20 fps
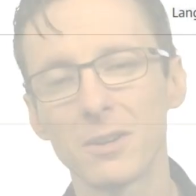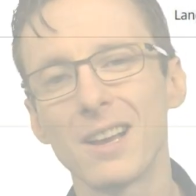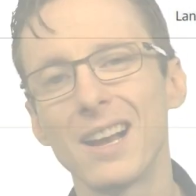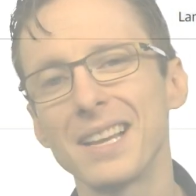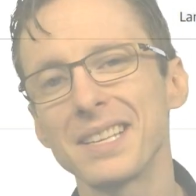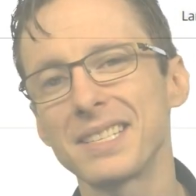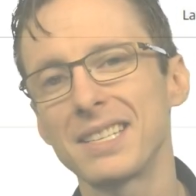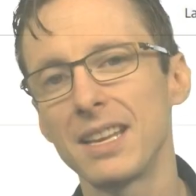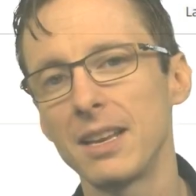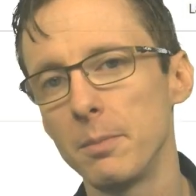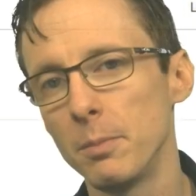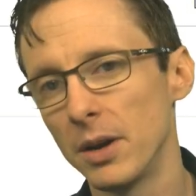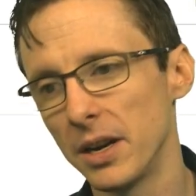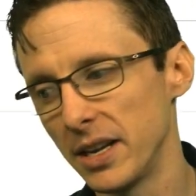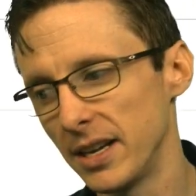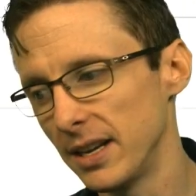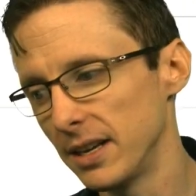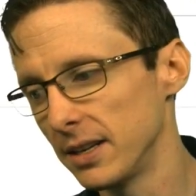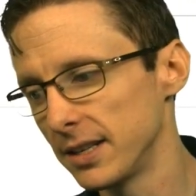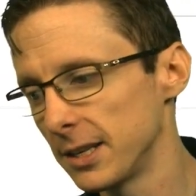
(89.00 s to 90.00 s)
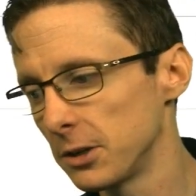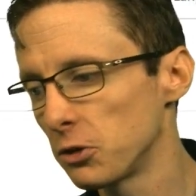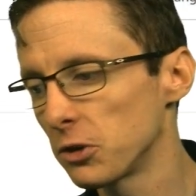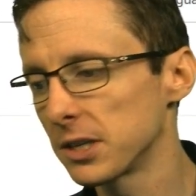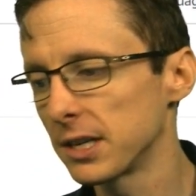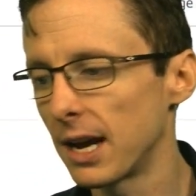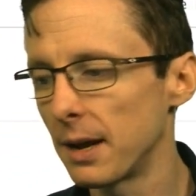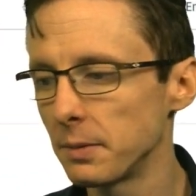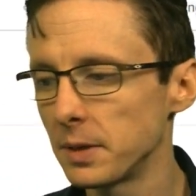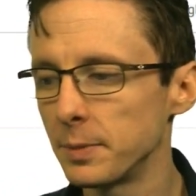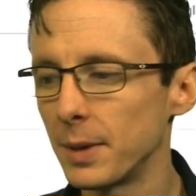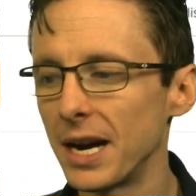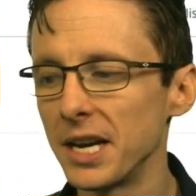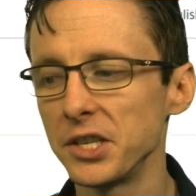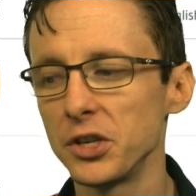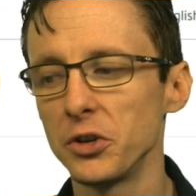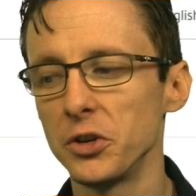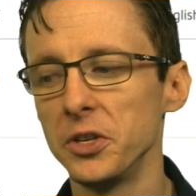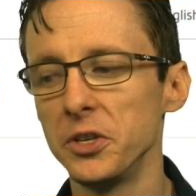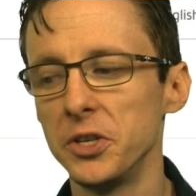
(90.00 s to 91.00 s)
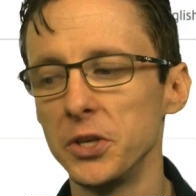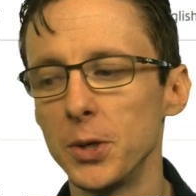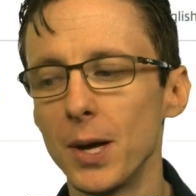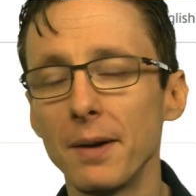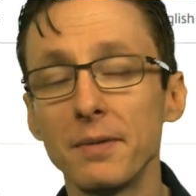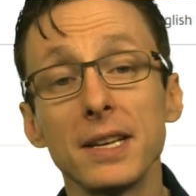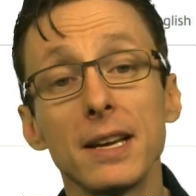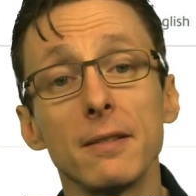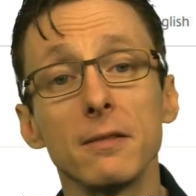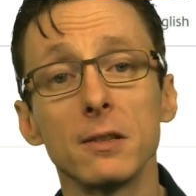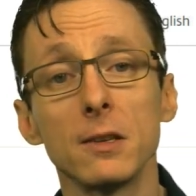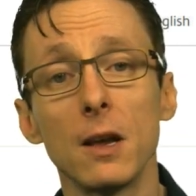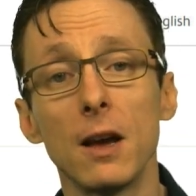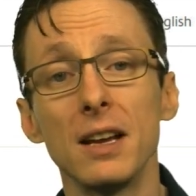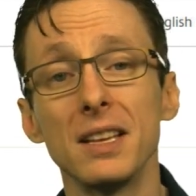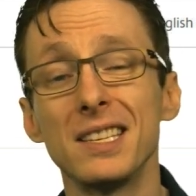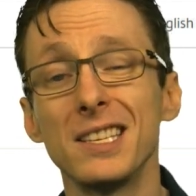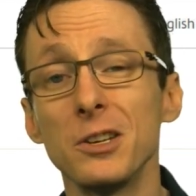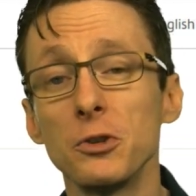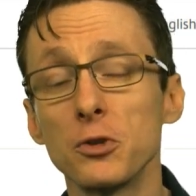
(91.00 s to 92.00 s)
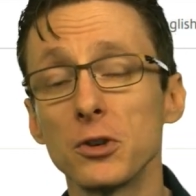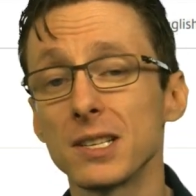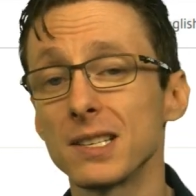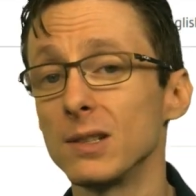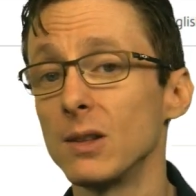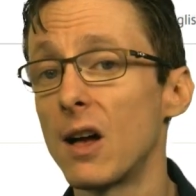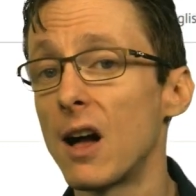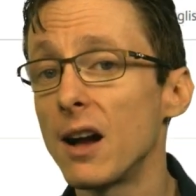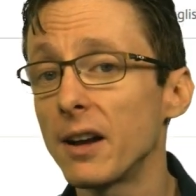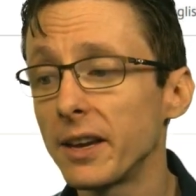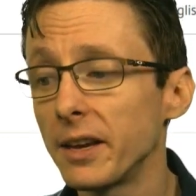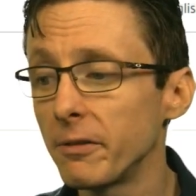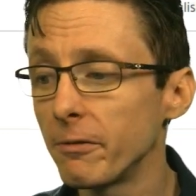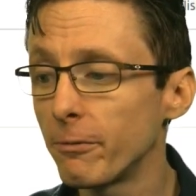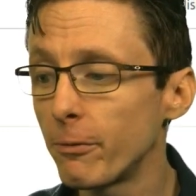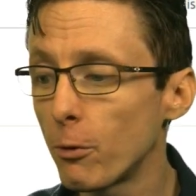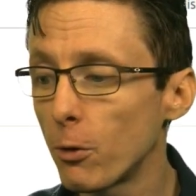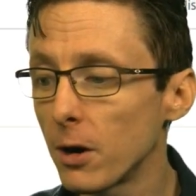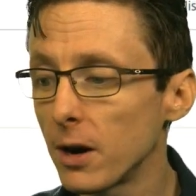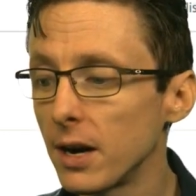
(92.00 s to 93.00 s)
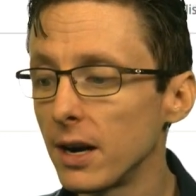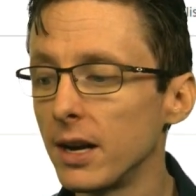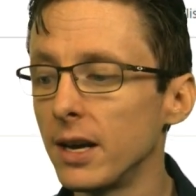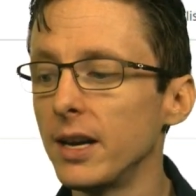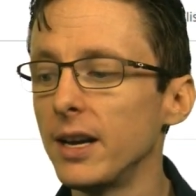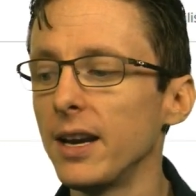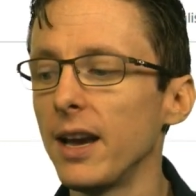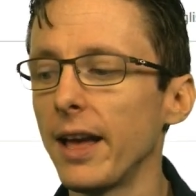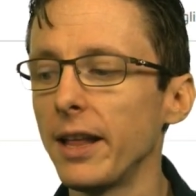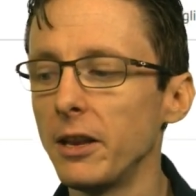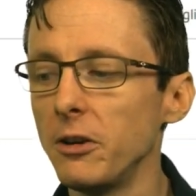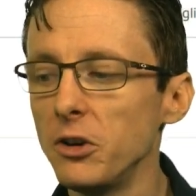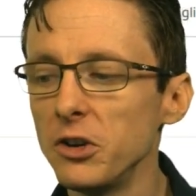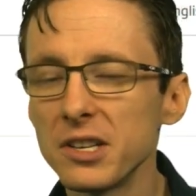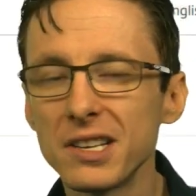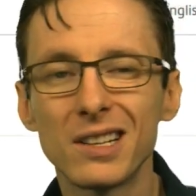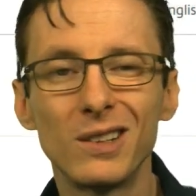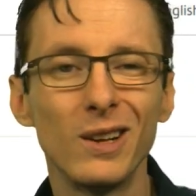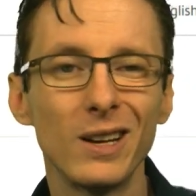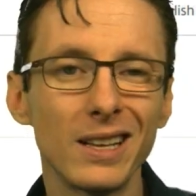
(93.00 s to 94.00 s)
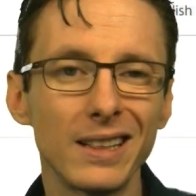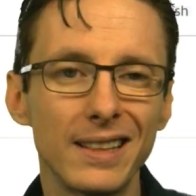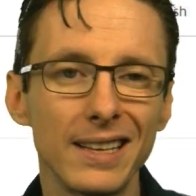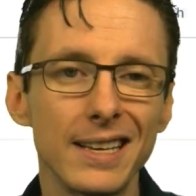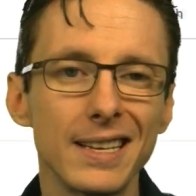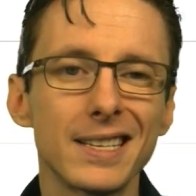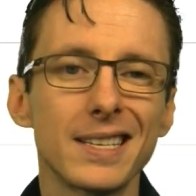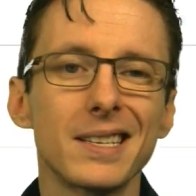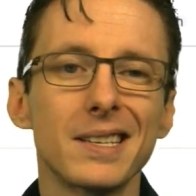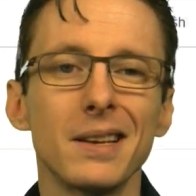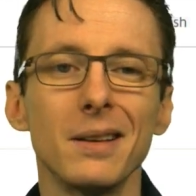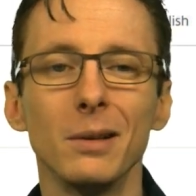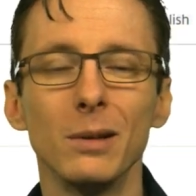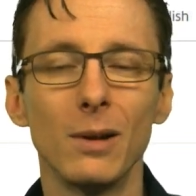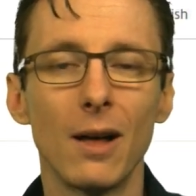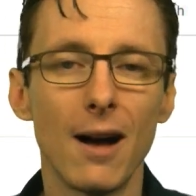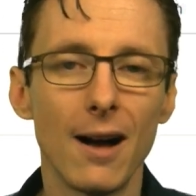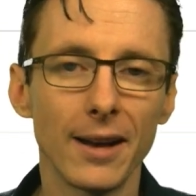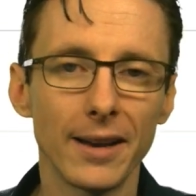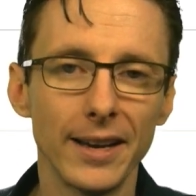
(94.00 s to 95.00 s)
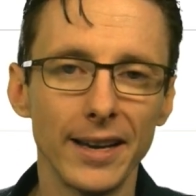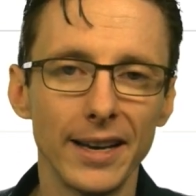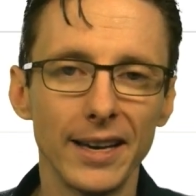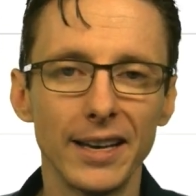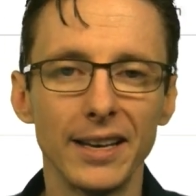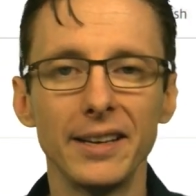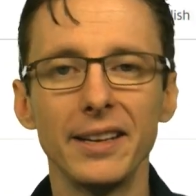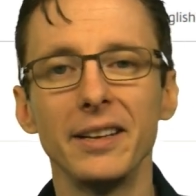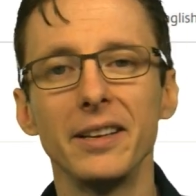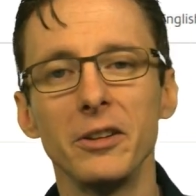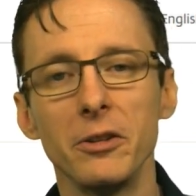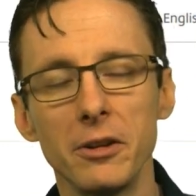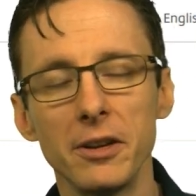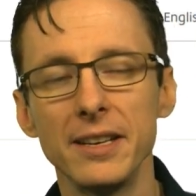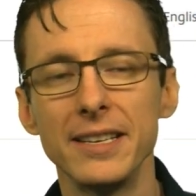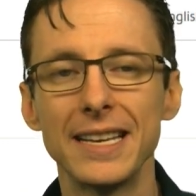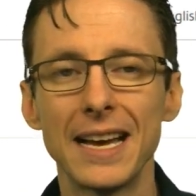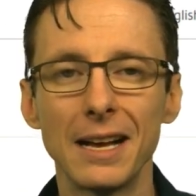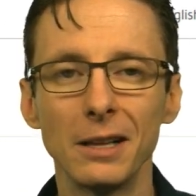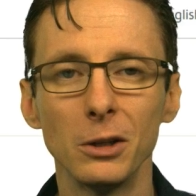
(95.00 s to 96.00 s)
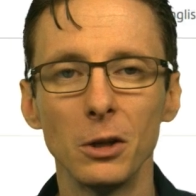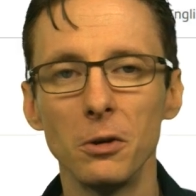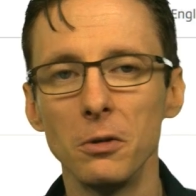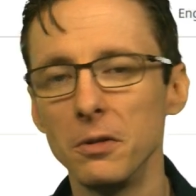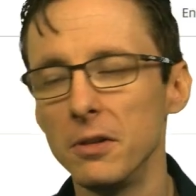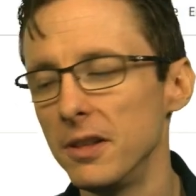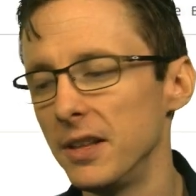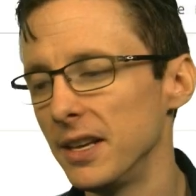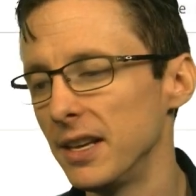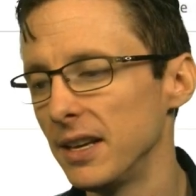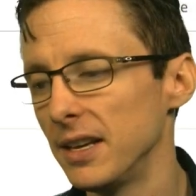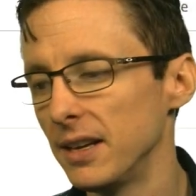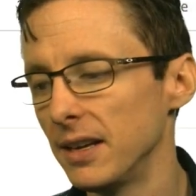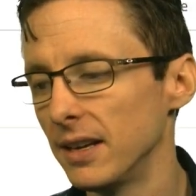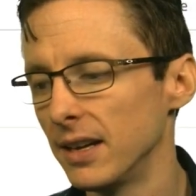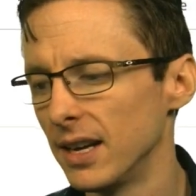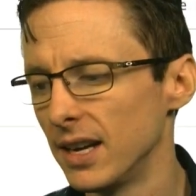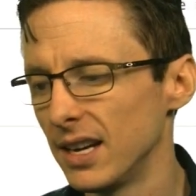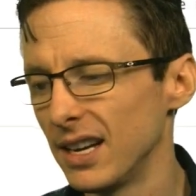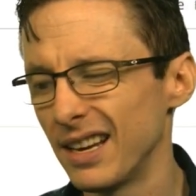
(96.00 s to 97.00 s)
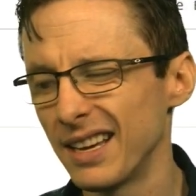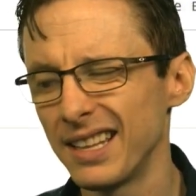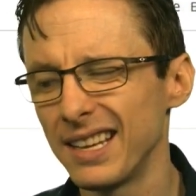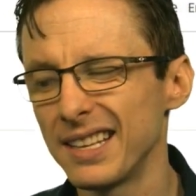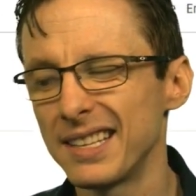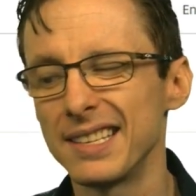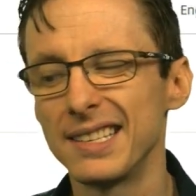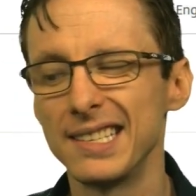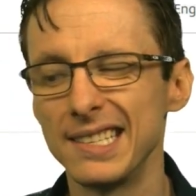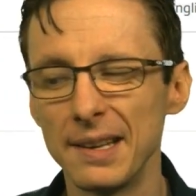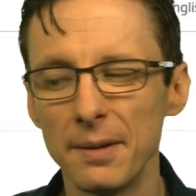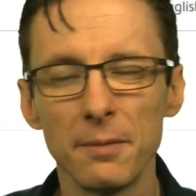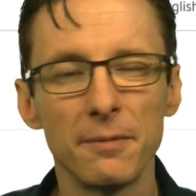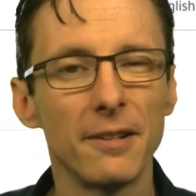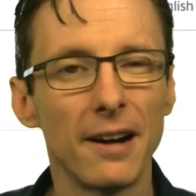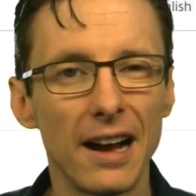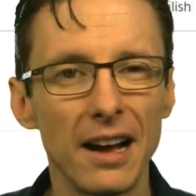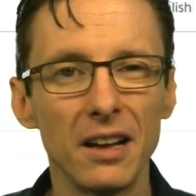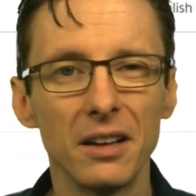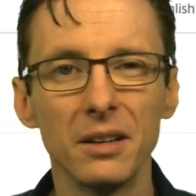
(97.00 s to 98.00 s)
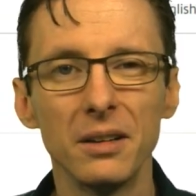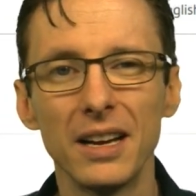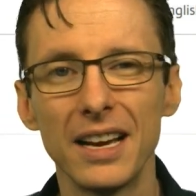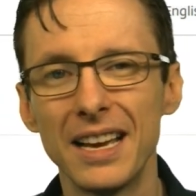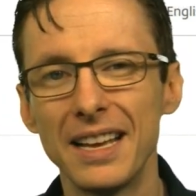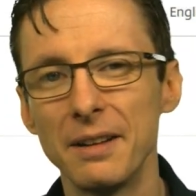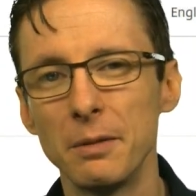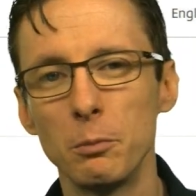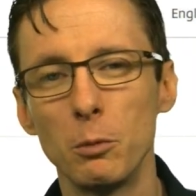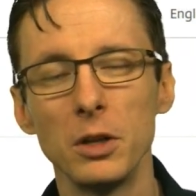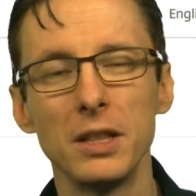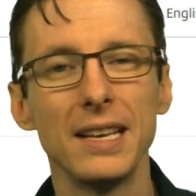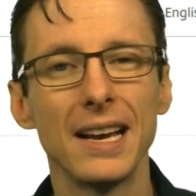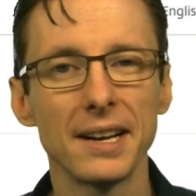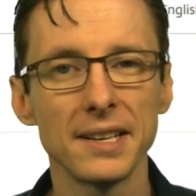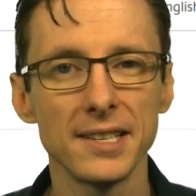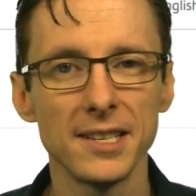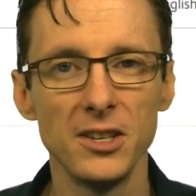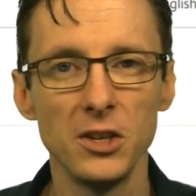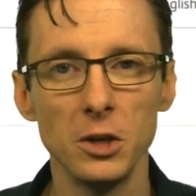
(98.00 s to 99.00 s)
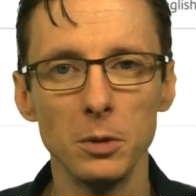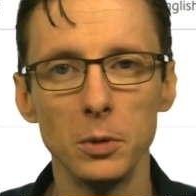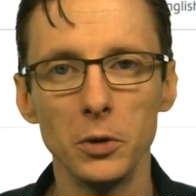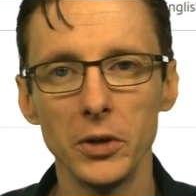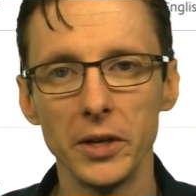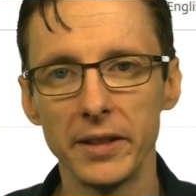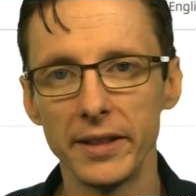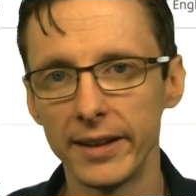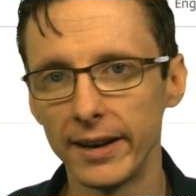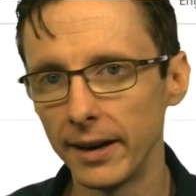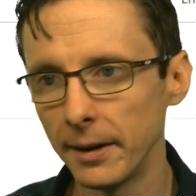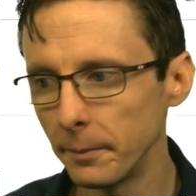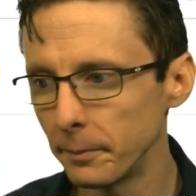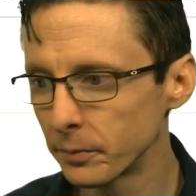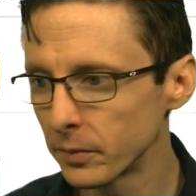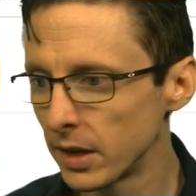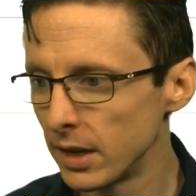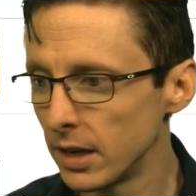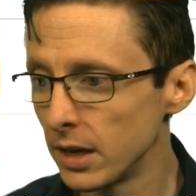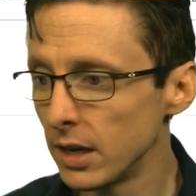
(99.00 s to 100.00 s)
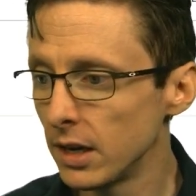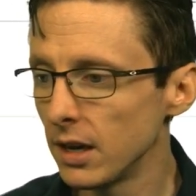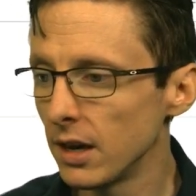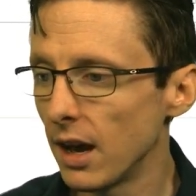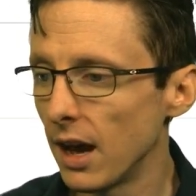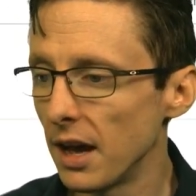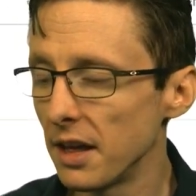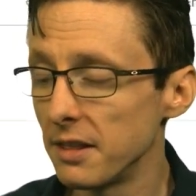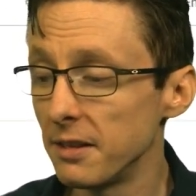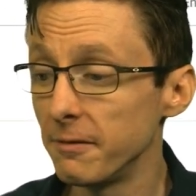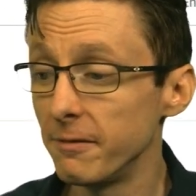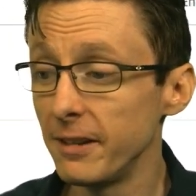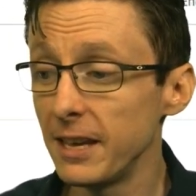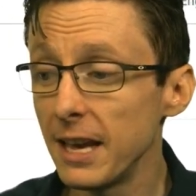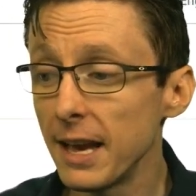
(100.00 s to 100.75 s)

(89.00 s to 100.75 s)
They don't cost any money. Citrix Optimizer, you do have to have a Citrix login for, and then you just click this login and you can download the, I think it's a zip file and with the executable in there. Uh, the